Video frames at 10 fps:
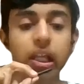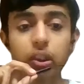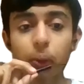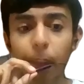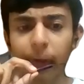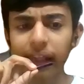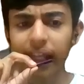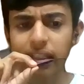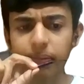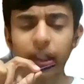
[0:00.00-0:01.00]
So
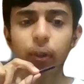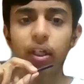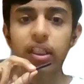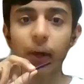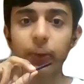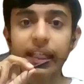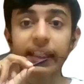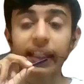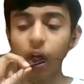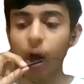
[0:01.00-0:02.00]
let me know your doubts
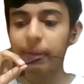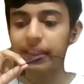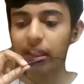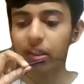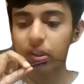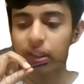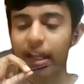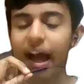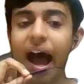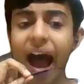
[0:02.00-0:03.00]
in the comment section.
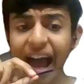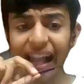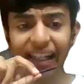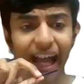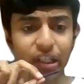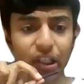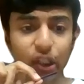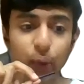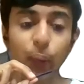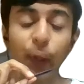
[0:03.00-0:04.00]
I'll catch
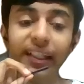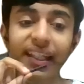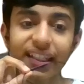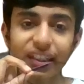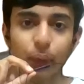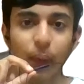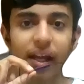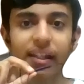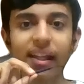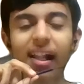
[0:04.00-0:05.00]
you in next
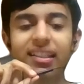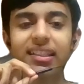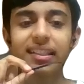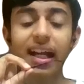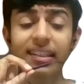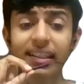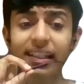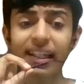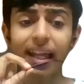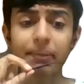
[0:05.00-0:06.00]
one. Until
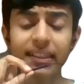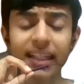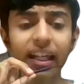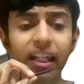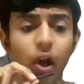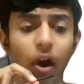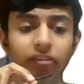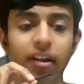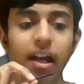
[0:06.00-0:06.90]
then, I'm signing off.